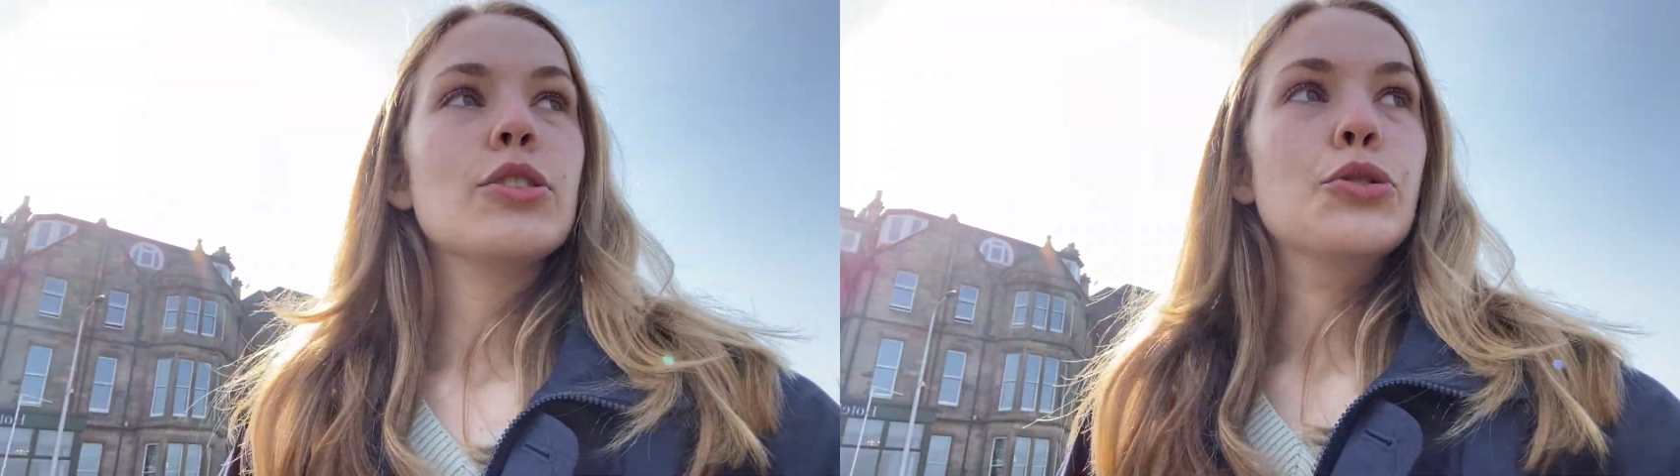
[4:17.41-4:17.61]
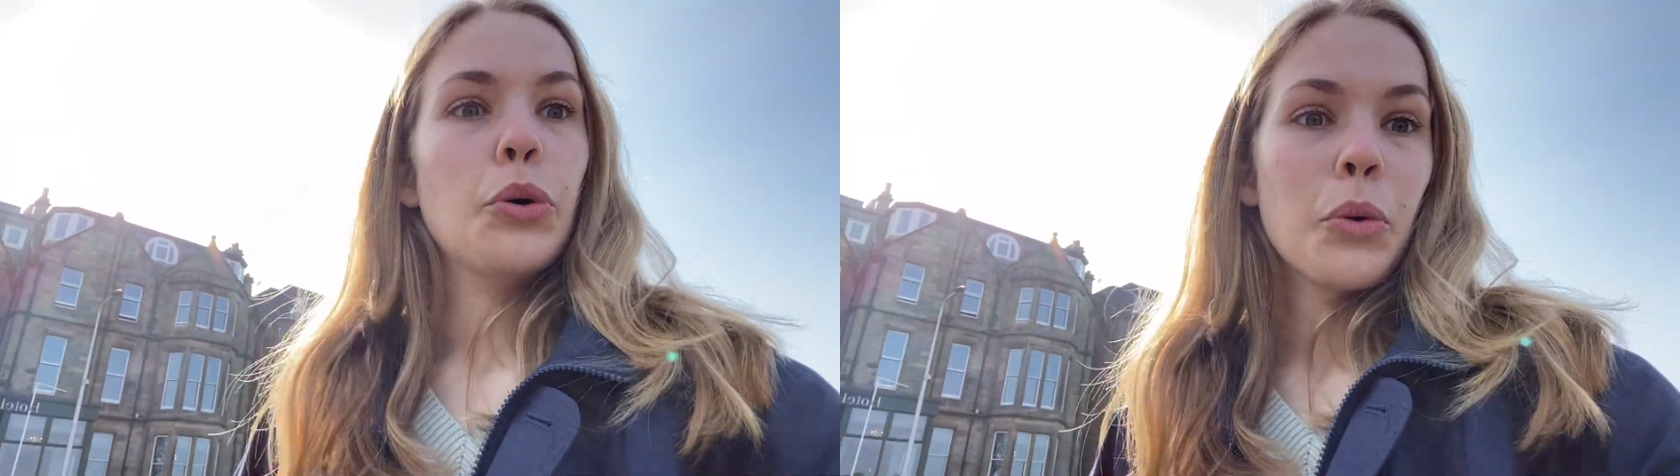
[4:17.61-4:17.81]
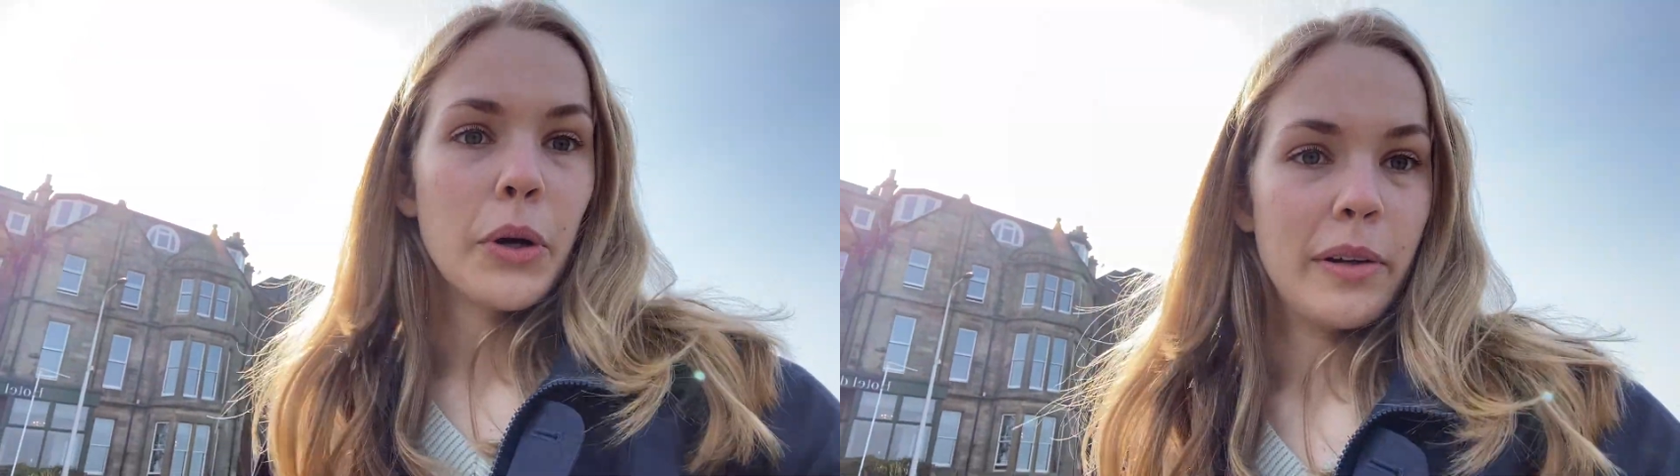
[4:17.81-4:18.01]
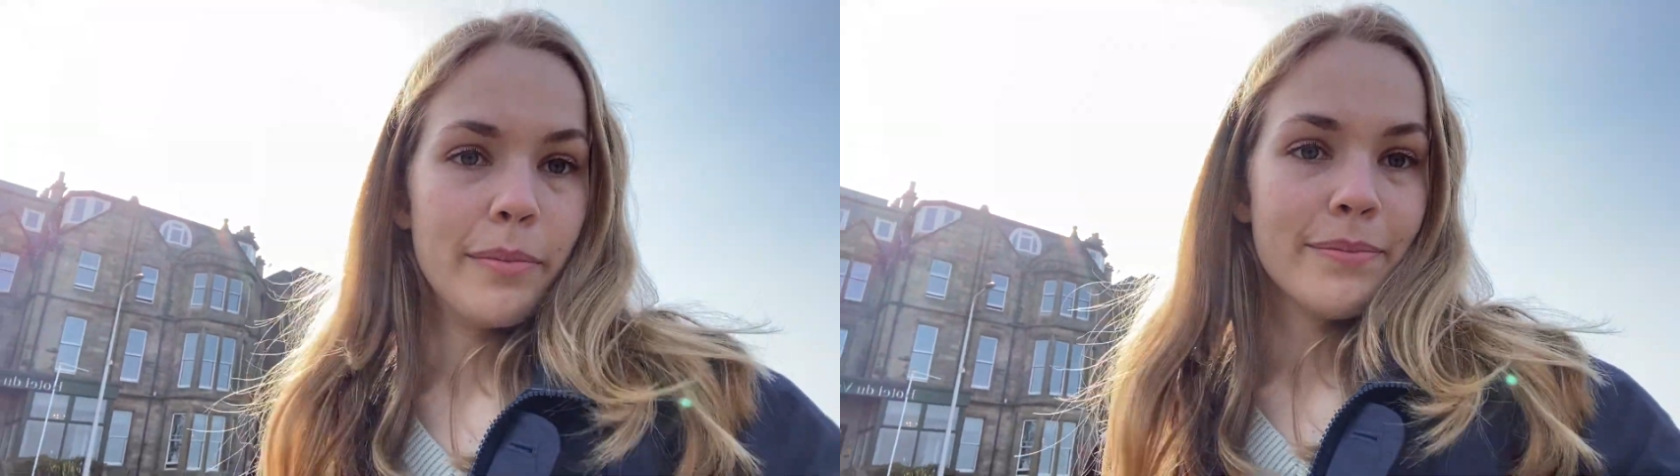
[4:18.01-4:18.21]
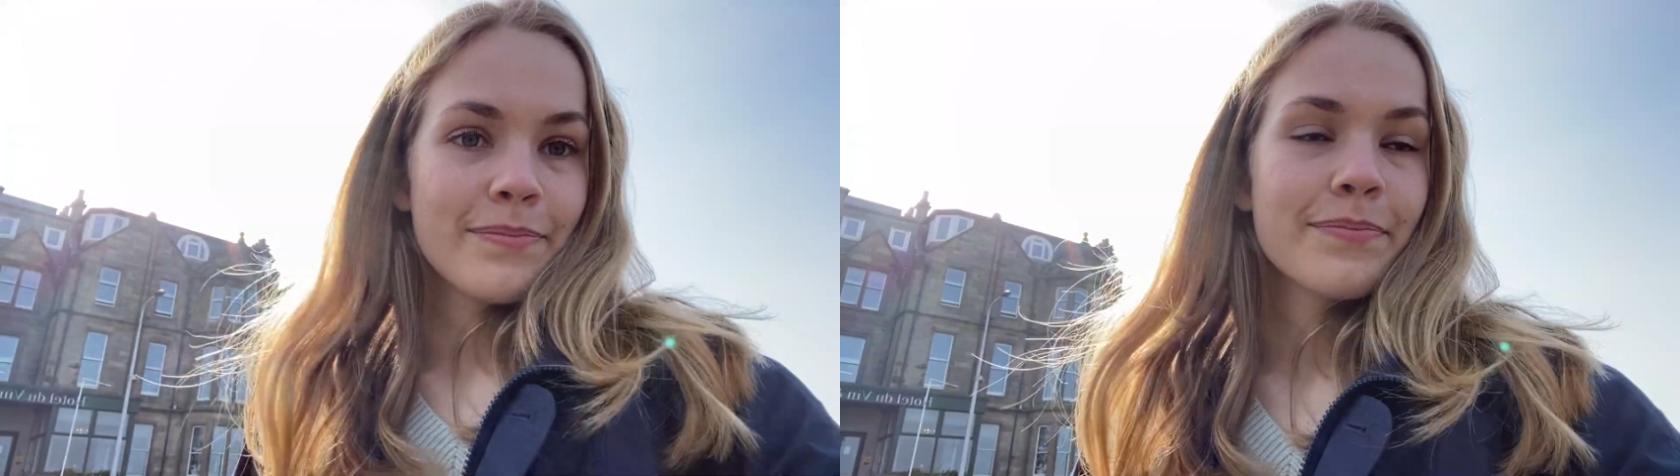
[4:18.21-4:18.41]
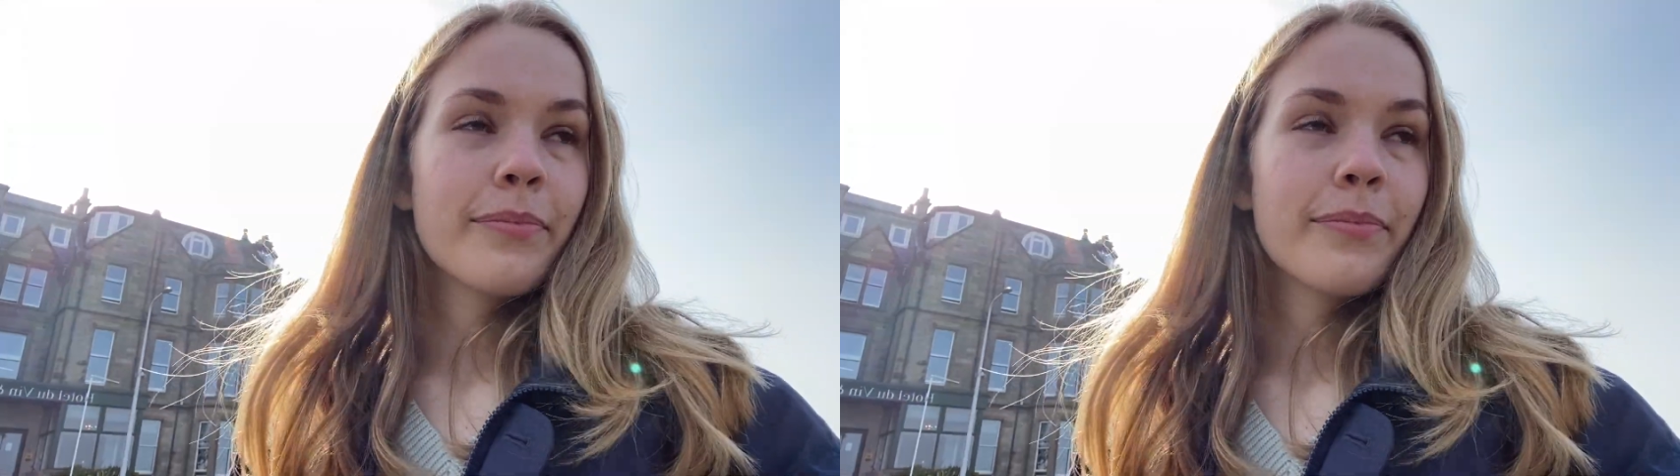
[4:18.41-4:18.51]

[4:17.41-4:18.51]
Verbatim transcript: dorm